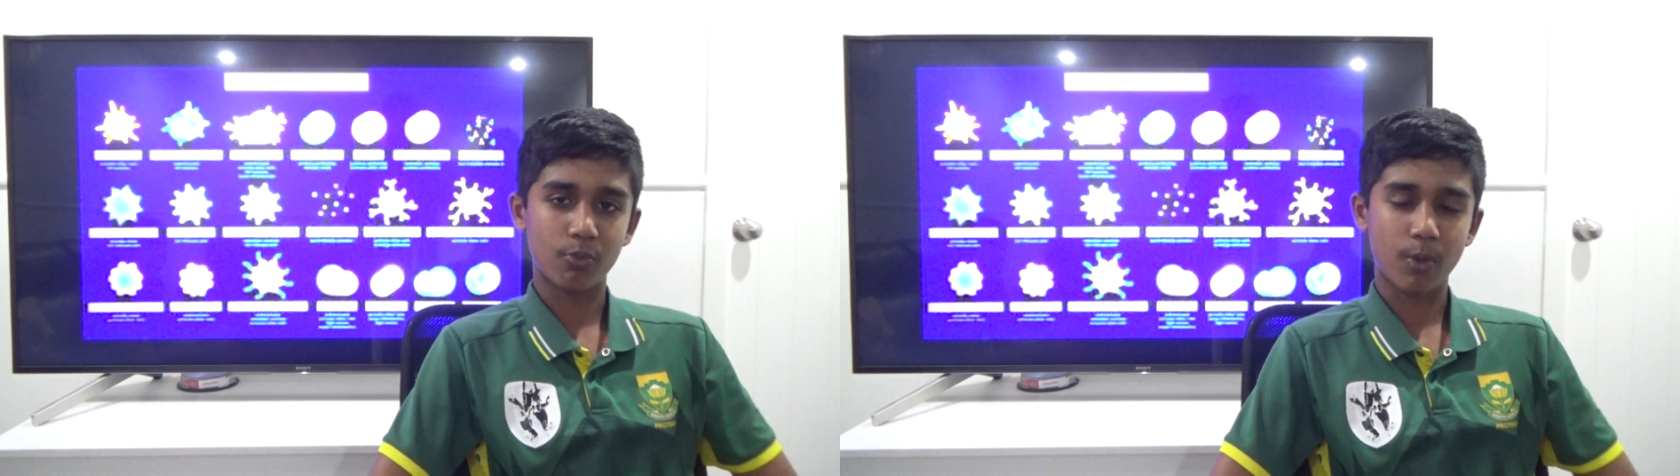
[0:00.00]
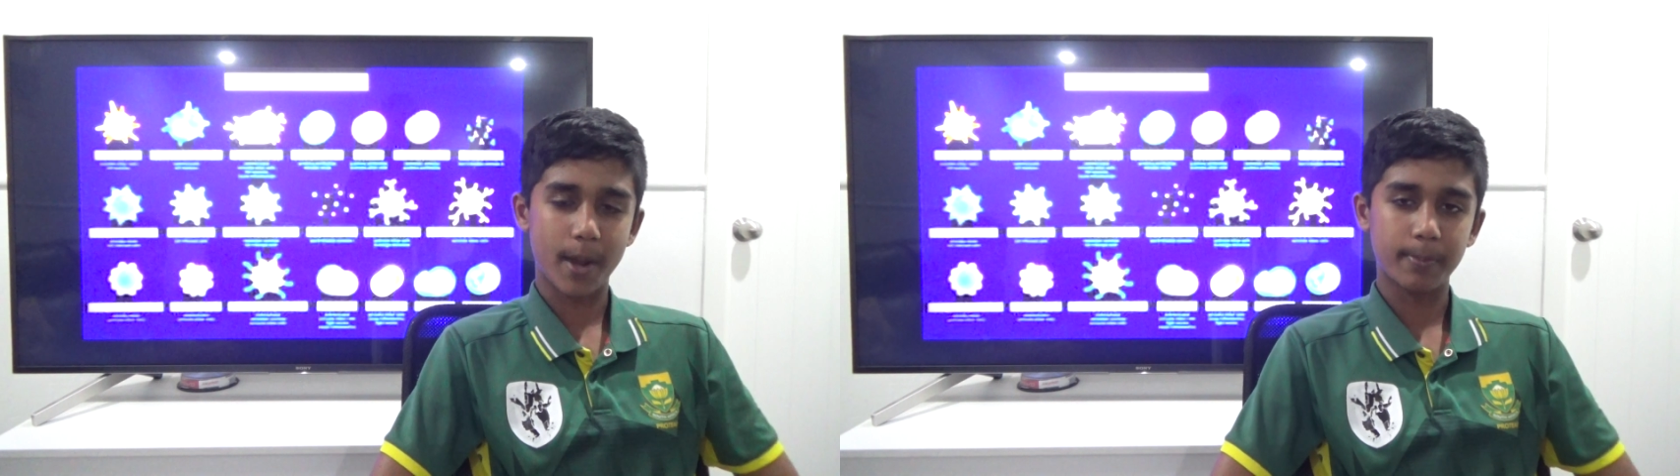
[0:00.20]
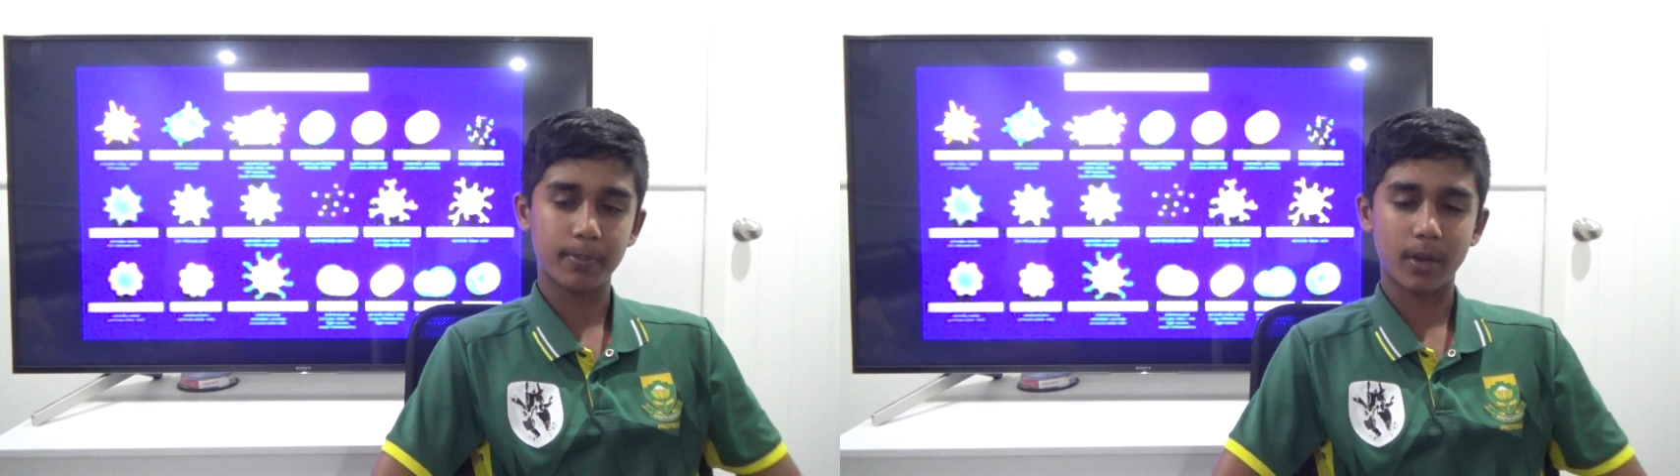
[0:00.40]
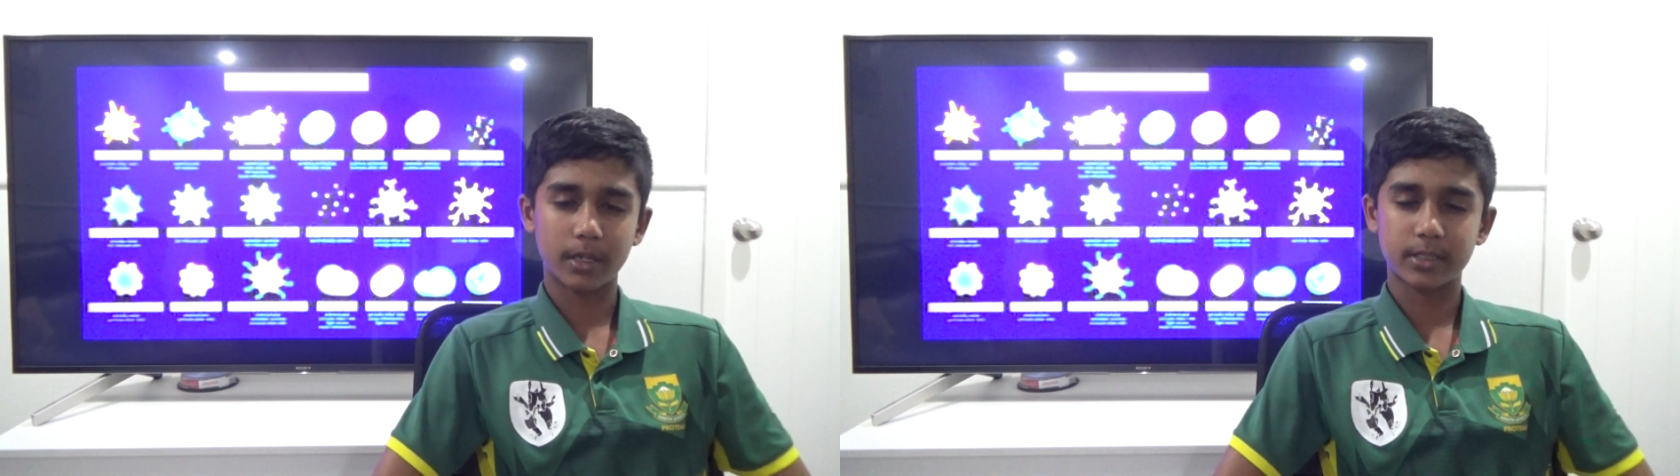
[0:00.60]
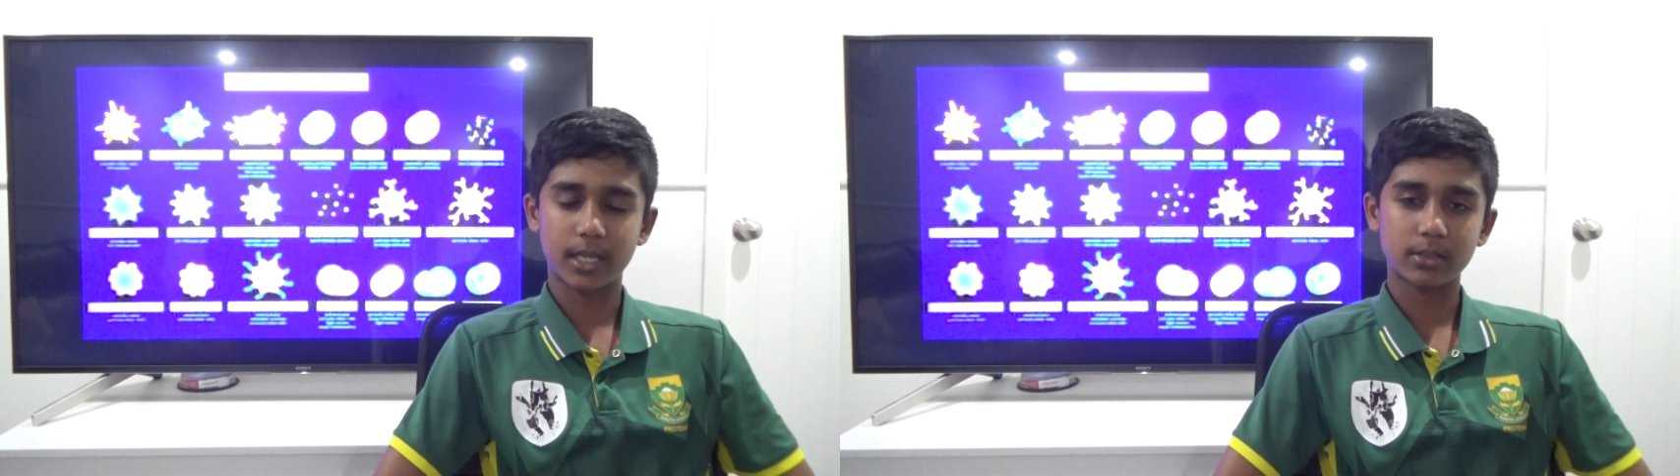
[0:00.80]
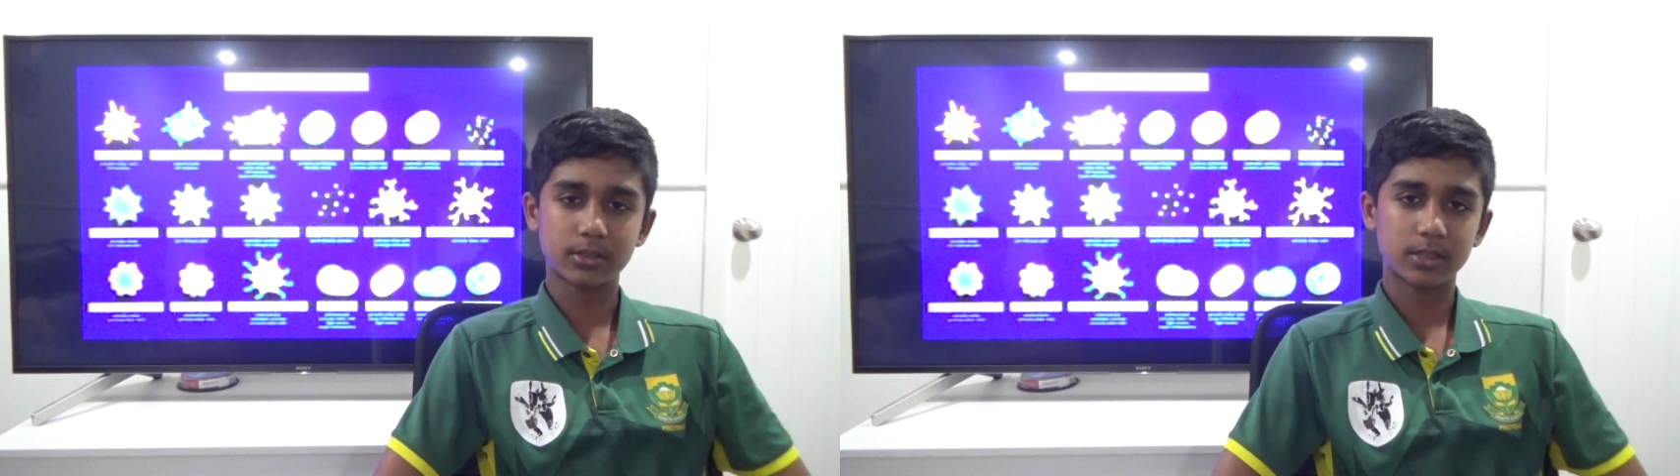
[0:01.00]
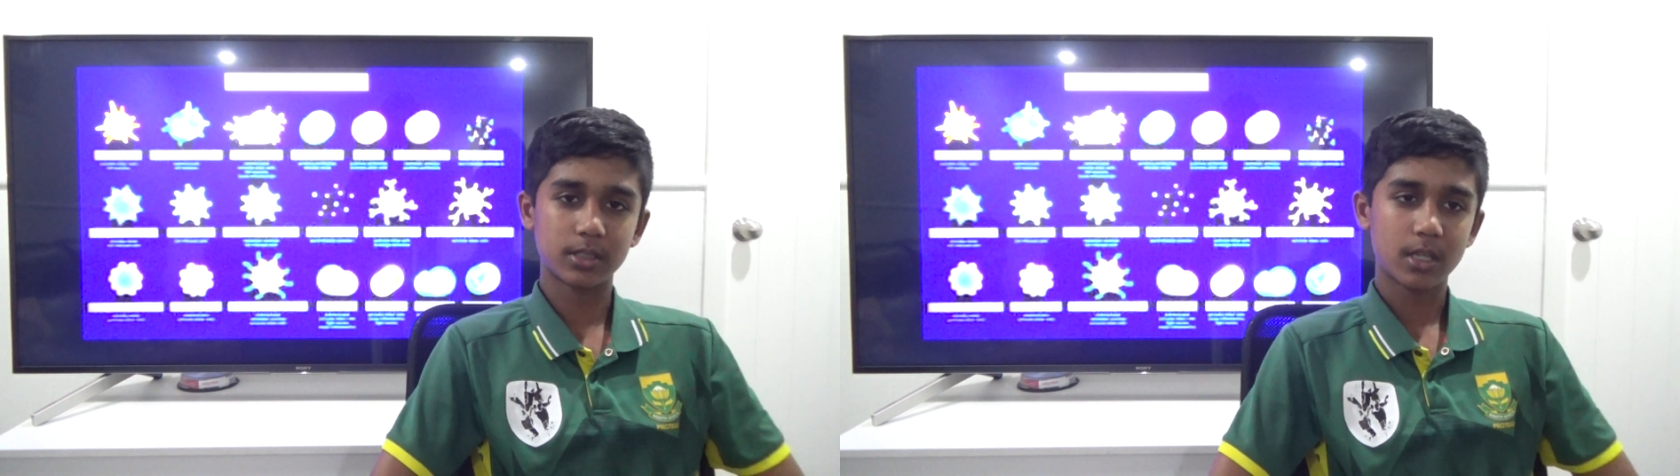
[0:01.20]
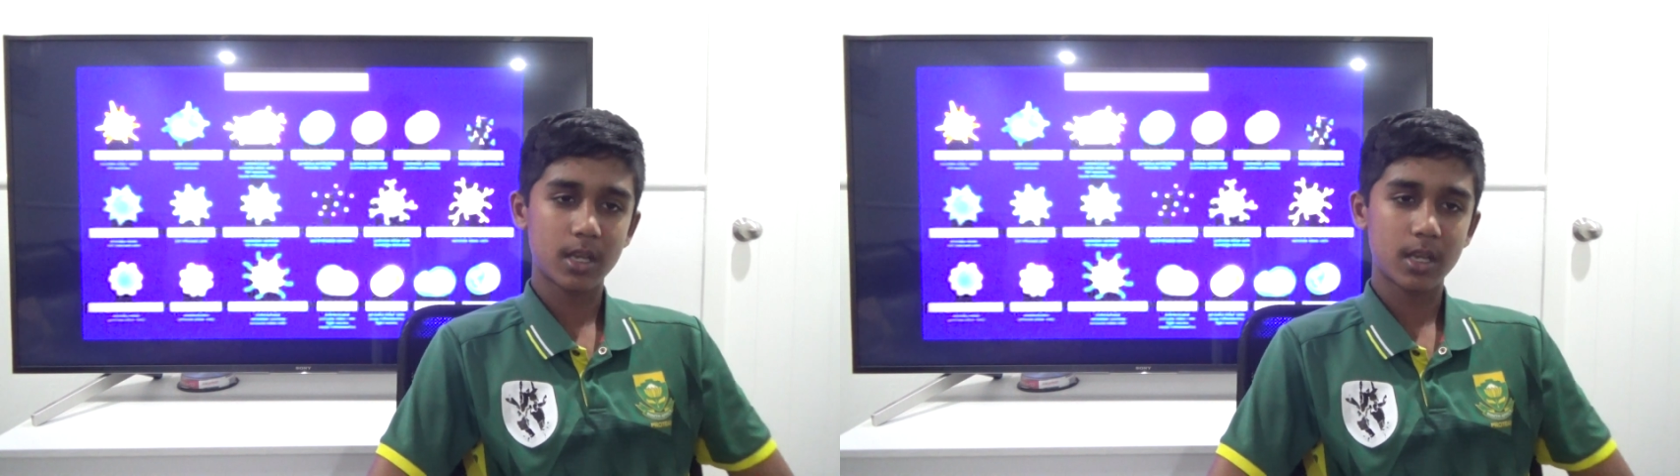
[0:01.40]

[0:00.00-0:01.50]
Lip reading: white blood cells.